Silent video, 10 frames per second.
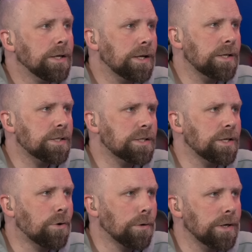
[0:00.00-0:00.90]
Nice to see
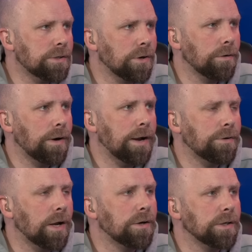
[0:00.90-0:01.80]
Corny turn
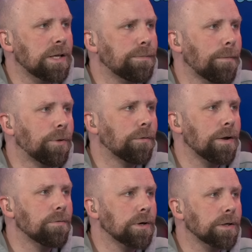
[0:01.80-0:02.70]
around on her. Keep up the
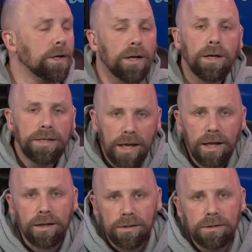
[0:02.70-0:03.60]
great work. Yeah.